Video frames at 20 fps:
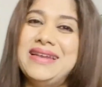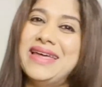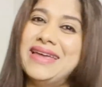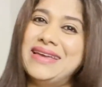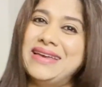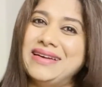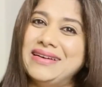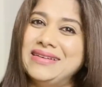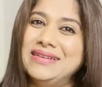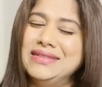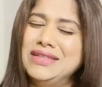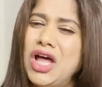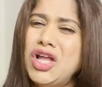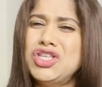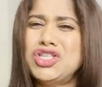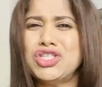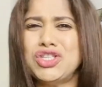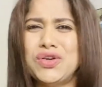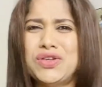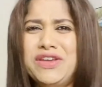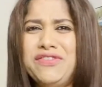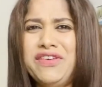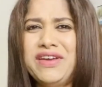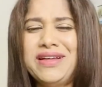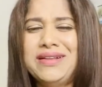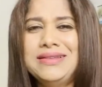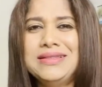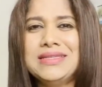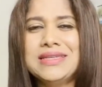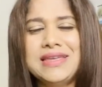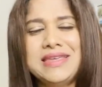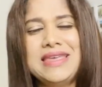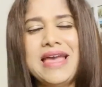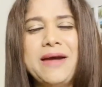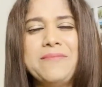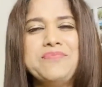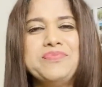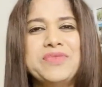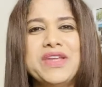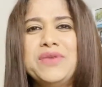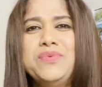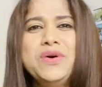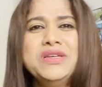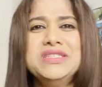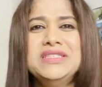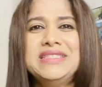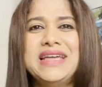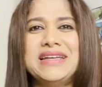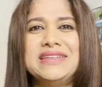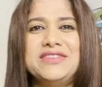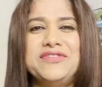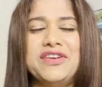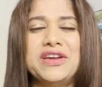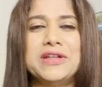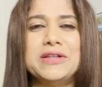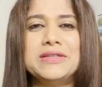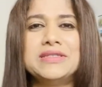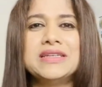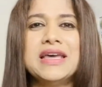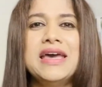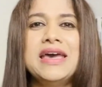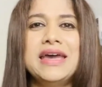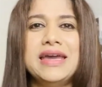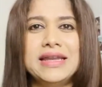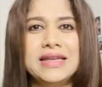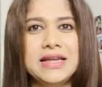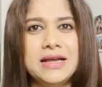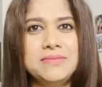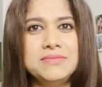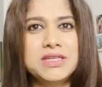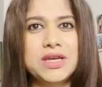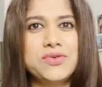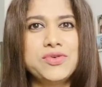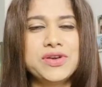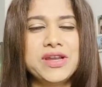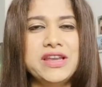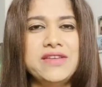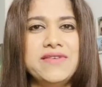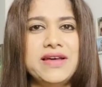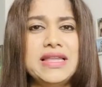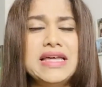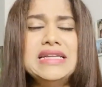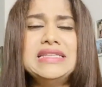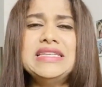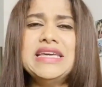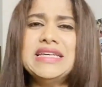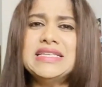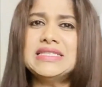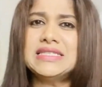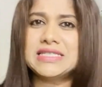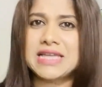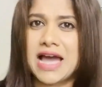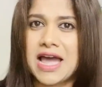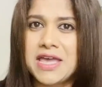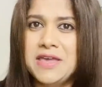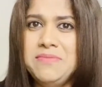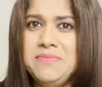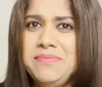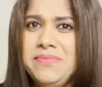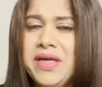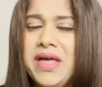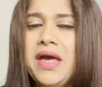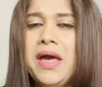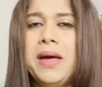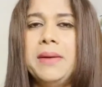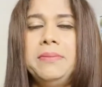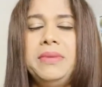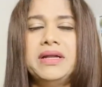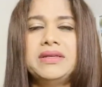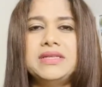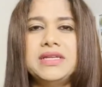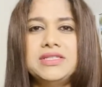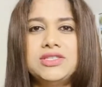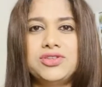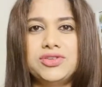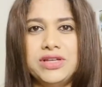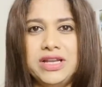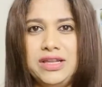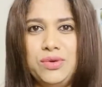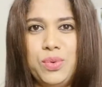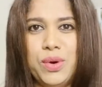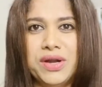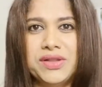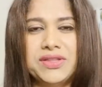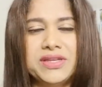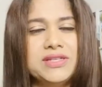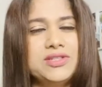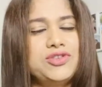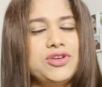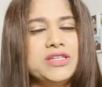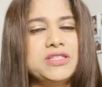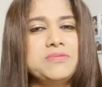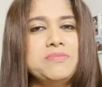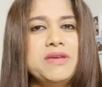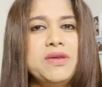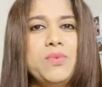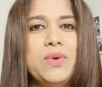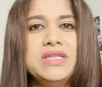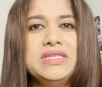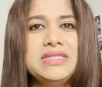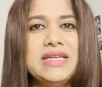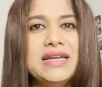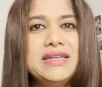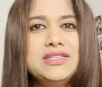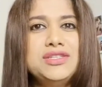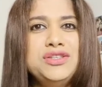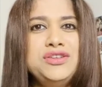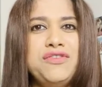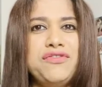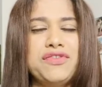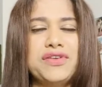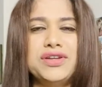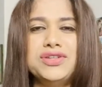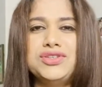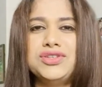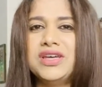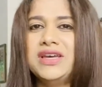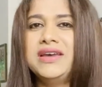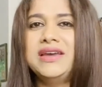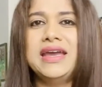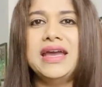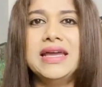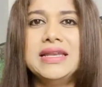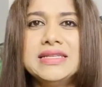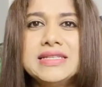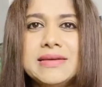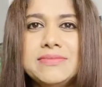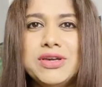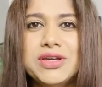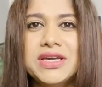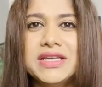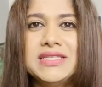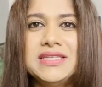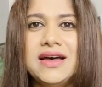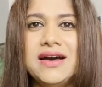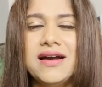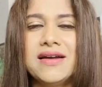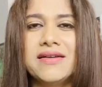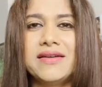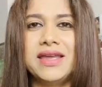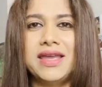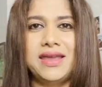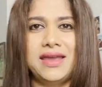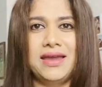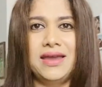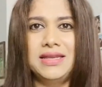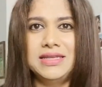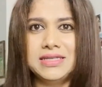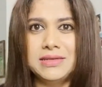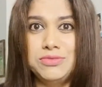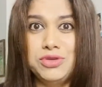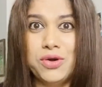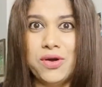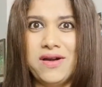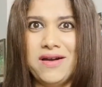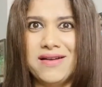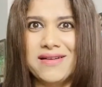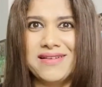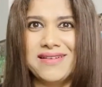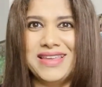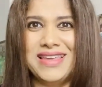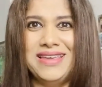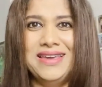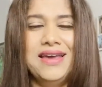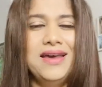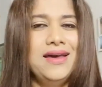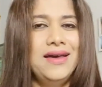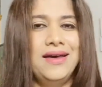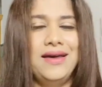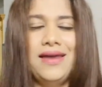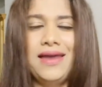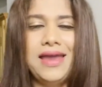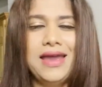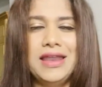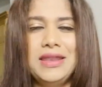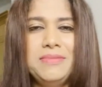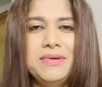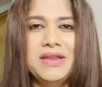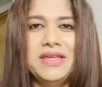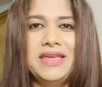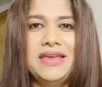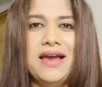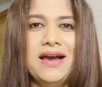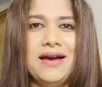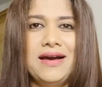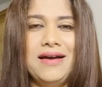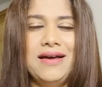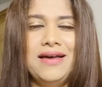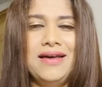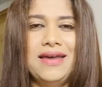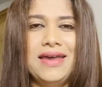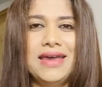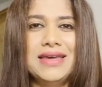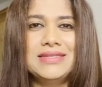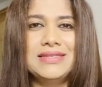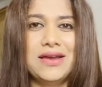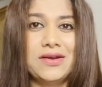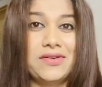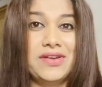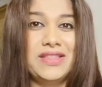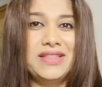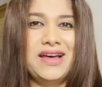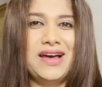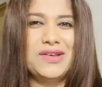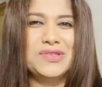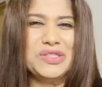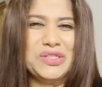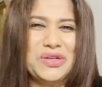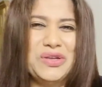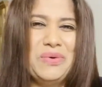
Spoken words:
like not so difficult? Yeah, it wasn't that difficult. It comes out really well. It takes time, but it's really worth it. Trust me. Once that is in your fridge, anytime your kids are hungry, anytime you're hungry, anybody is hungry in the house, you